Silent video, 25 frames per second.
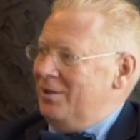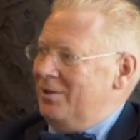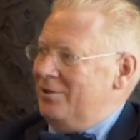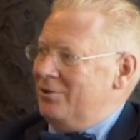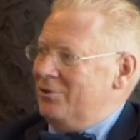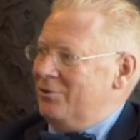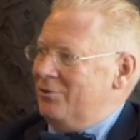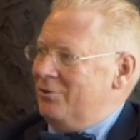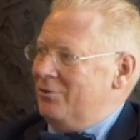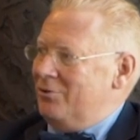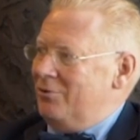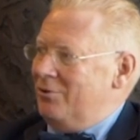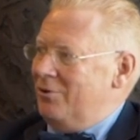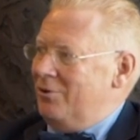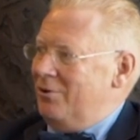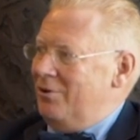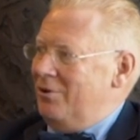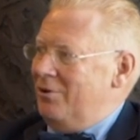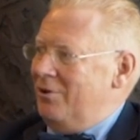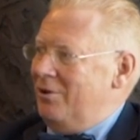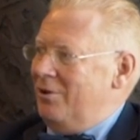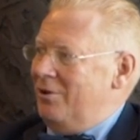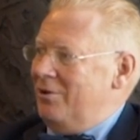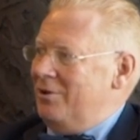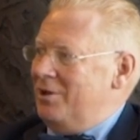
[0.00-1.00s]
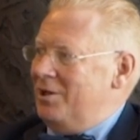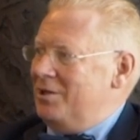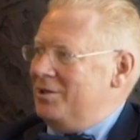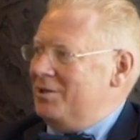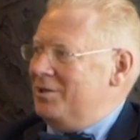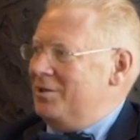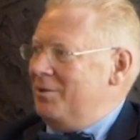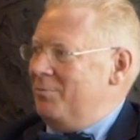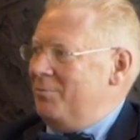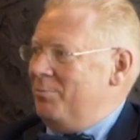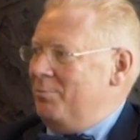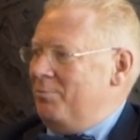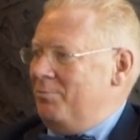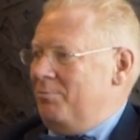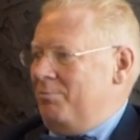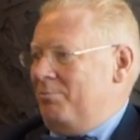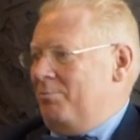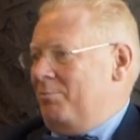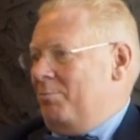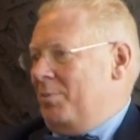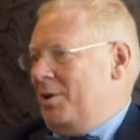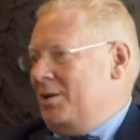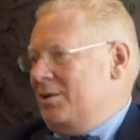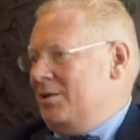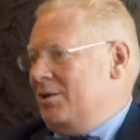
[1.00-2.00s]
So that's the
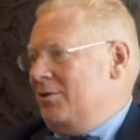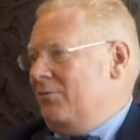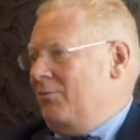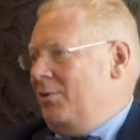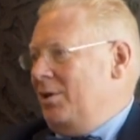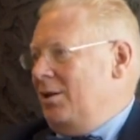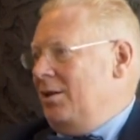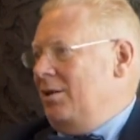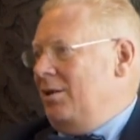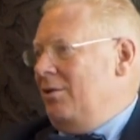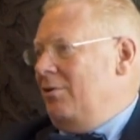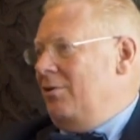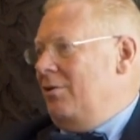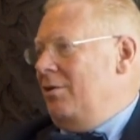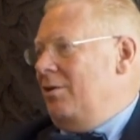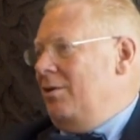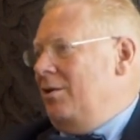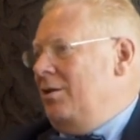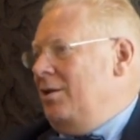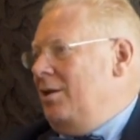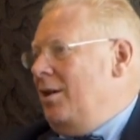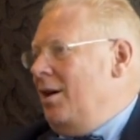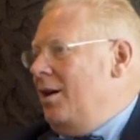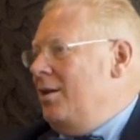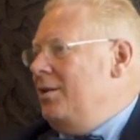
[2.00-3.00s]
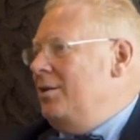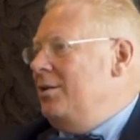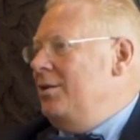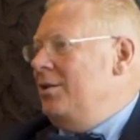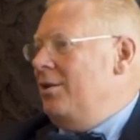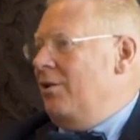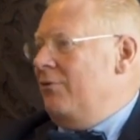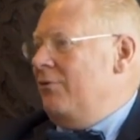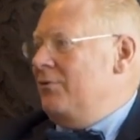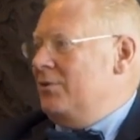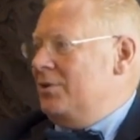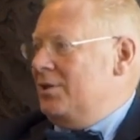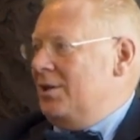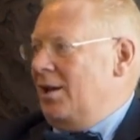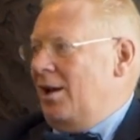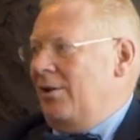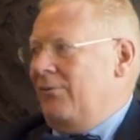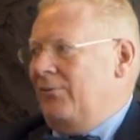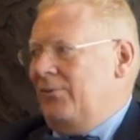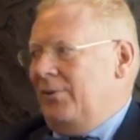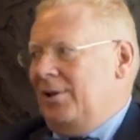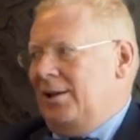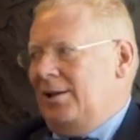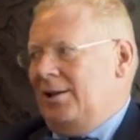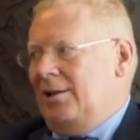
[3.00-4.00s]
best way, the idea of
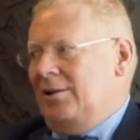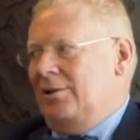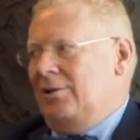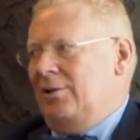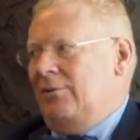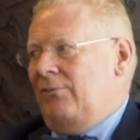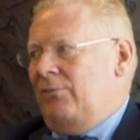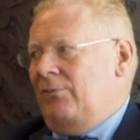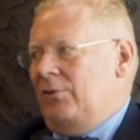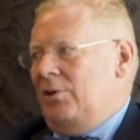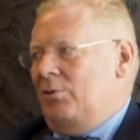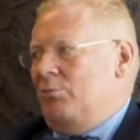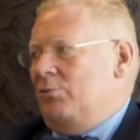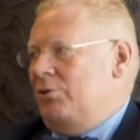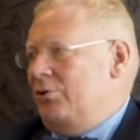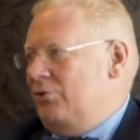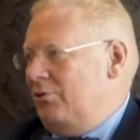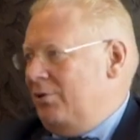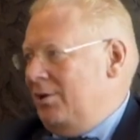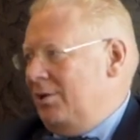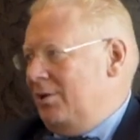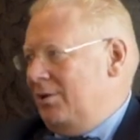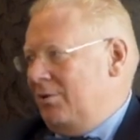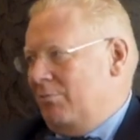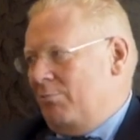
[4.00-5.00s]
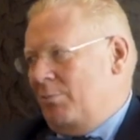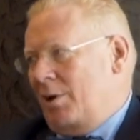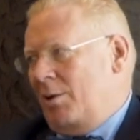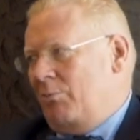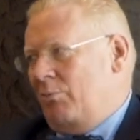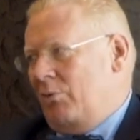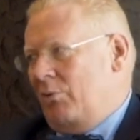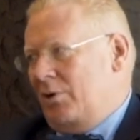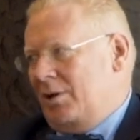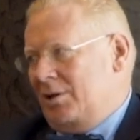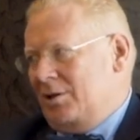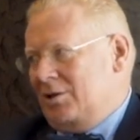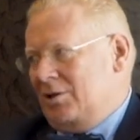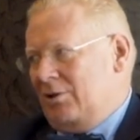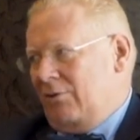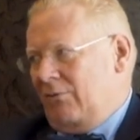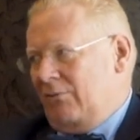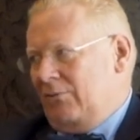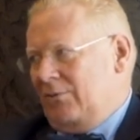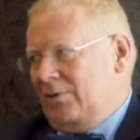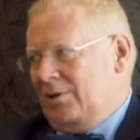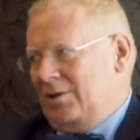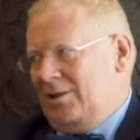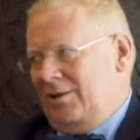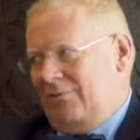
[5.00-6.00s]
self-healing. And if you would read the memoirs
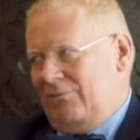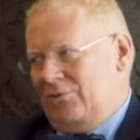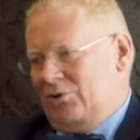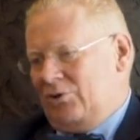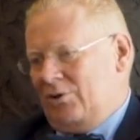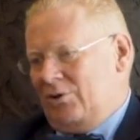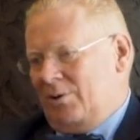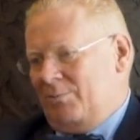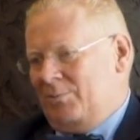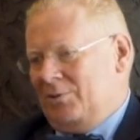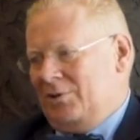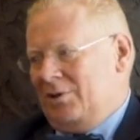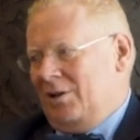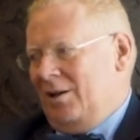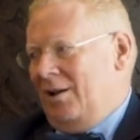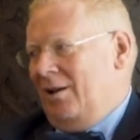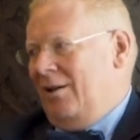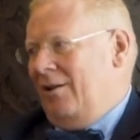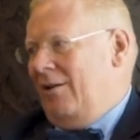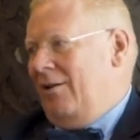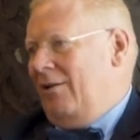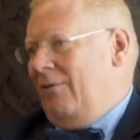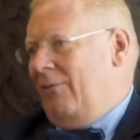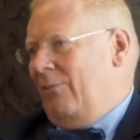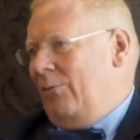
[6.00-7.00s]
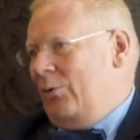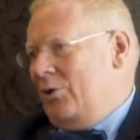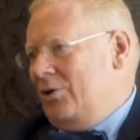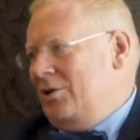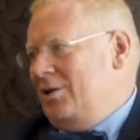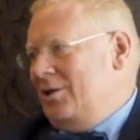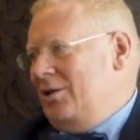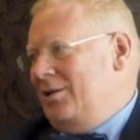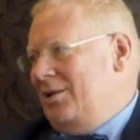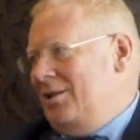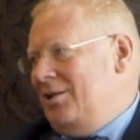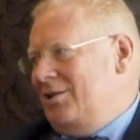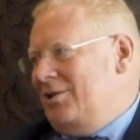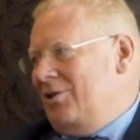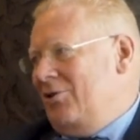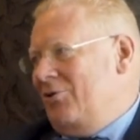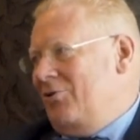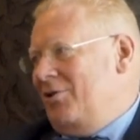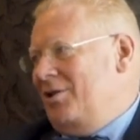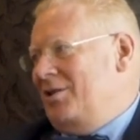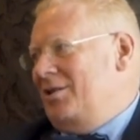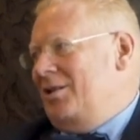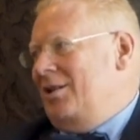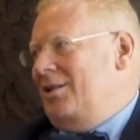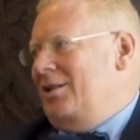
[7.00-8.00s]
of Steve Jobs, 13 years ago,
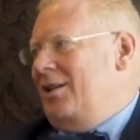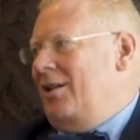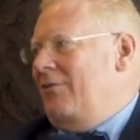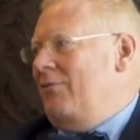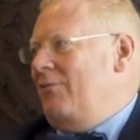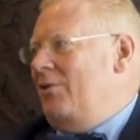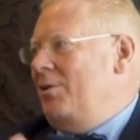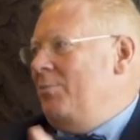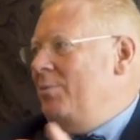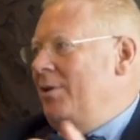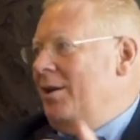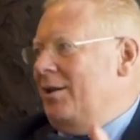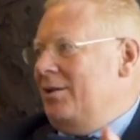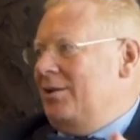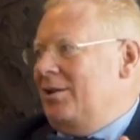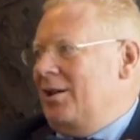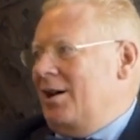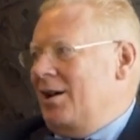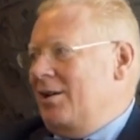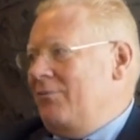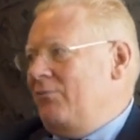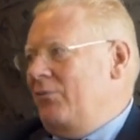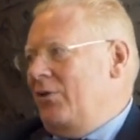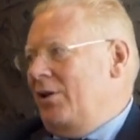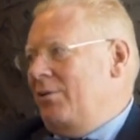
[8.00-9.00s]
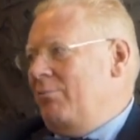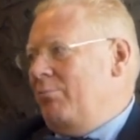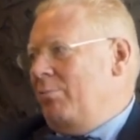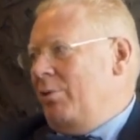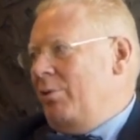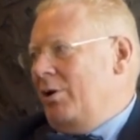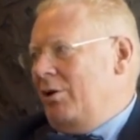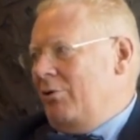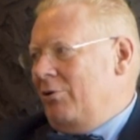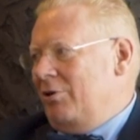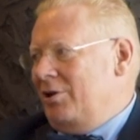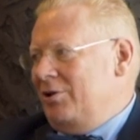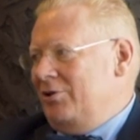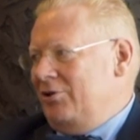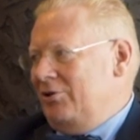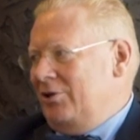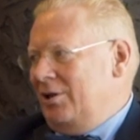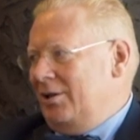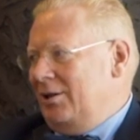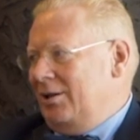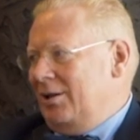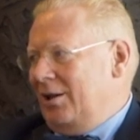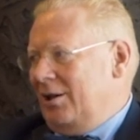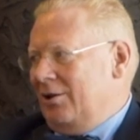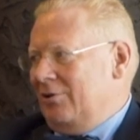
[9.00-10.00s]
he said there will be a time when biology
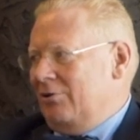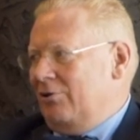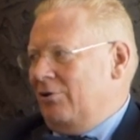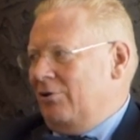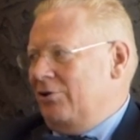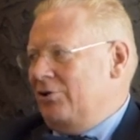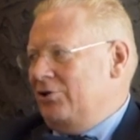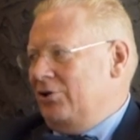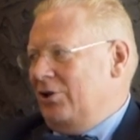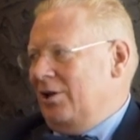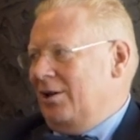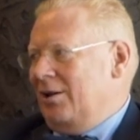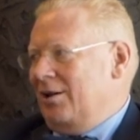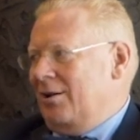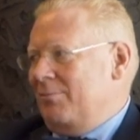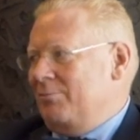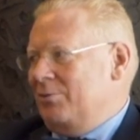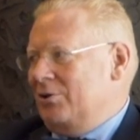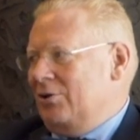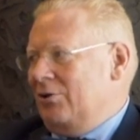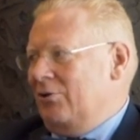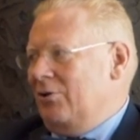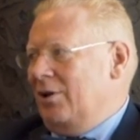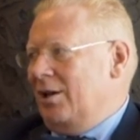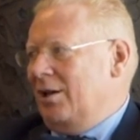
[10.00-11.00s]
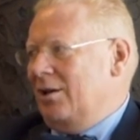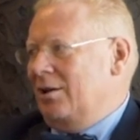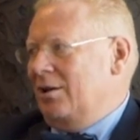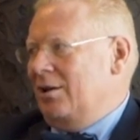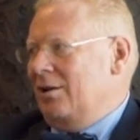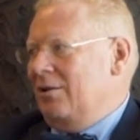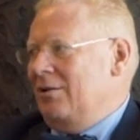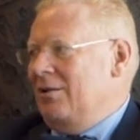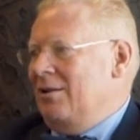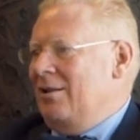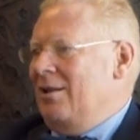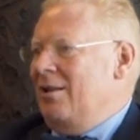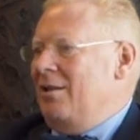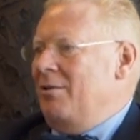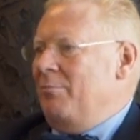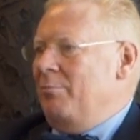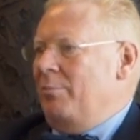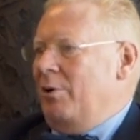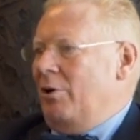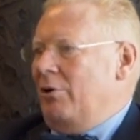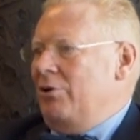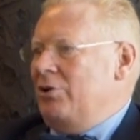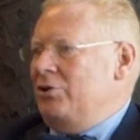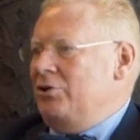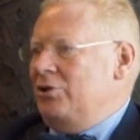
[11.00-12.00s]
and technology comes together.
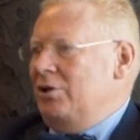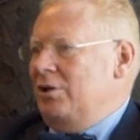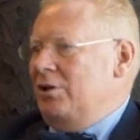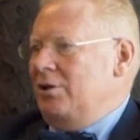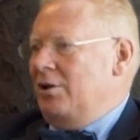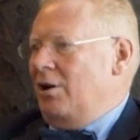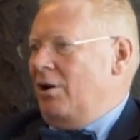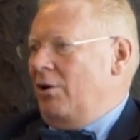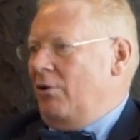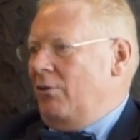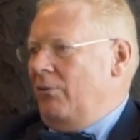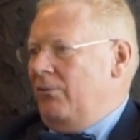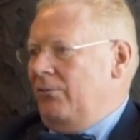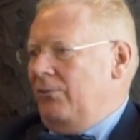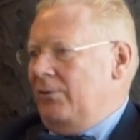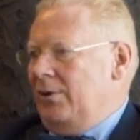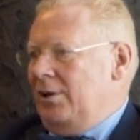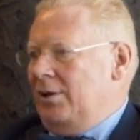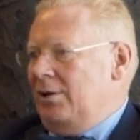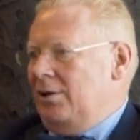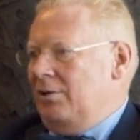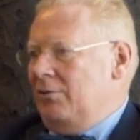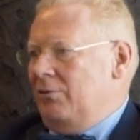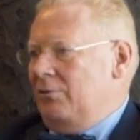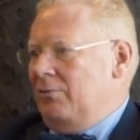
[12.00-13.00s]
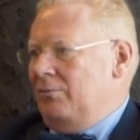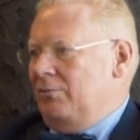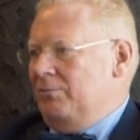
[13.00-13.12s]
Biology in our field